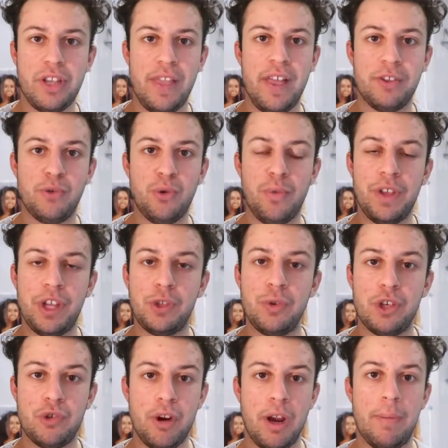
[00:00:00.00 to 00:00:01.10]
say that sort of thing to a
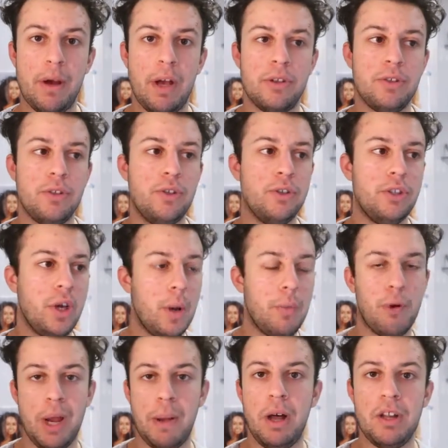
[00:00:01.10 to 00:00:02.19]
straight person, so it
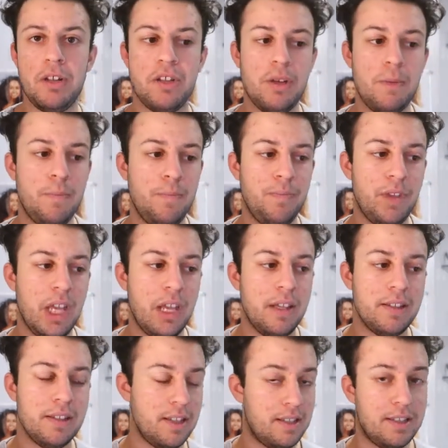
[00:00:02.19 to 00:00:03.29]
pretty much
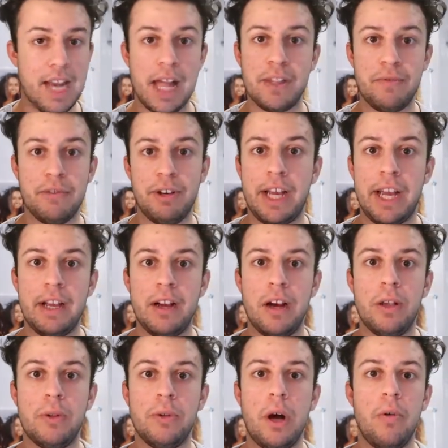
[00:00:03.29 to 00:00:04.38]
stands for a gay guy
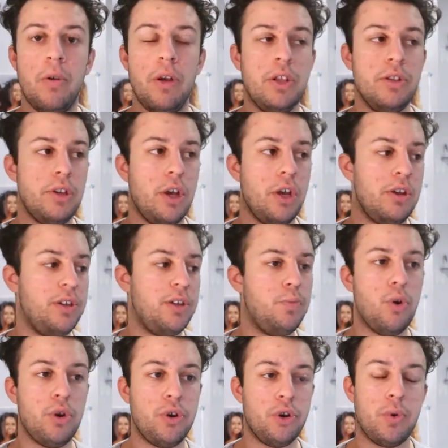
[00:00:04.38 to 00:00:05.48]
as well. So you
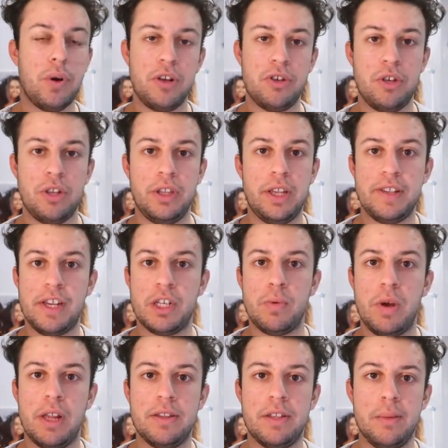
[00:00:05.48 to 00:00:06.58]
wouldn't question their
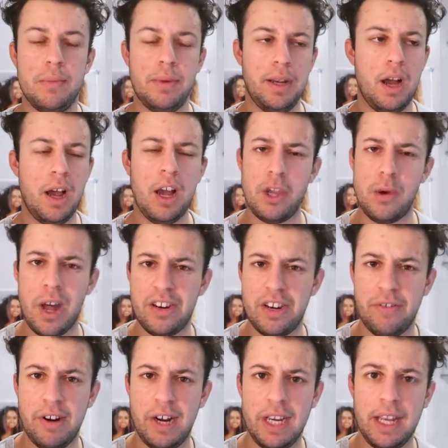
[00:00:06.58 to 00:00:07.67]
sexuality and be like, are you
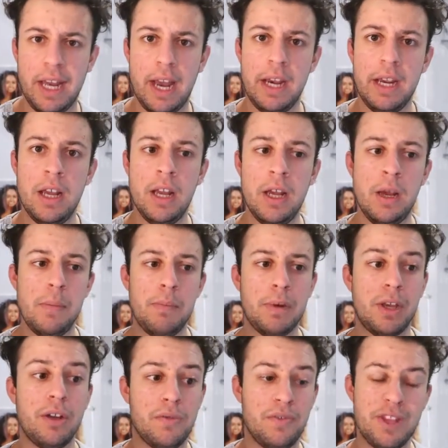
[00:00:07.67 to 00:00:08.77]
actually really gay?
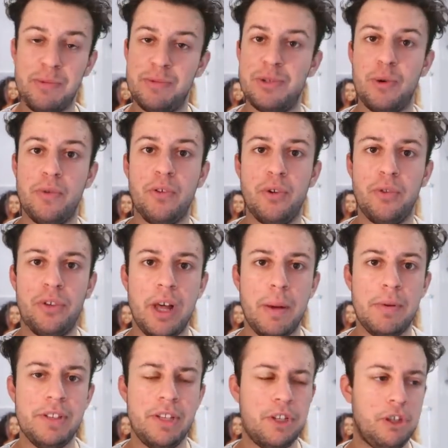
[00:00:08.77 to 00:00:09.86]
Because for them to have got to that
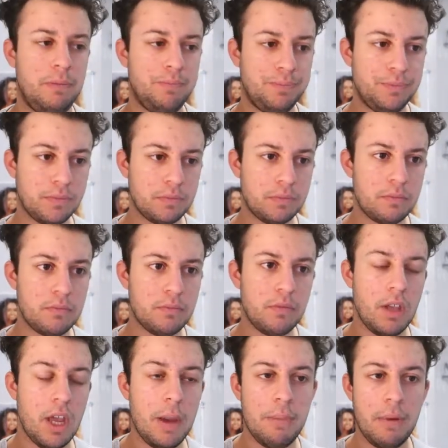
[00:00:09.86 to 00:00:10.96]
position,
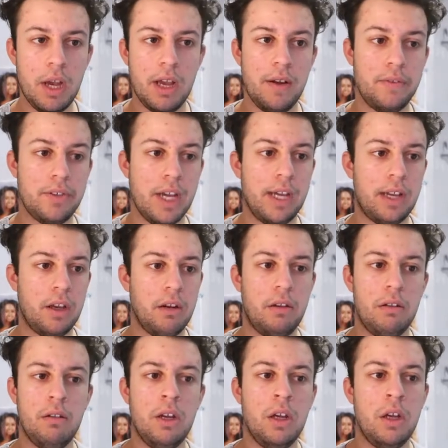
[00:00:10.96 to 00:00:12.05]
it might have
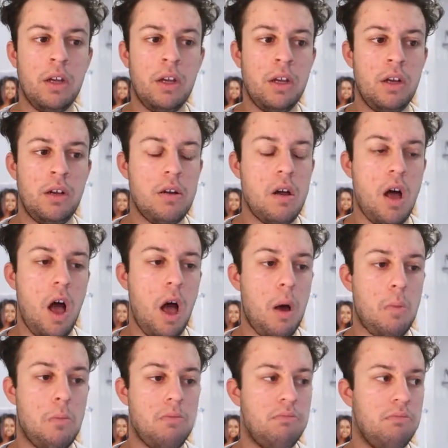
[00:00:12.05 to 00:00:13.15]
taken
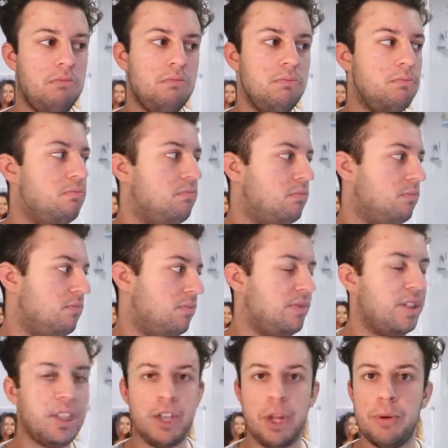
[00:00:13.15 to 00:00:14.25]

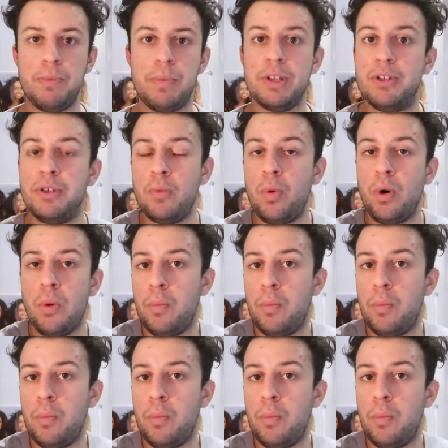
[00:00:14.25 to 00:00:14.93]
I don't know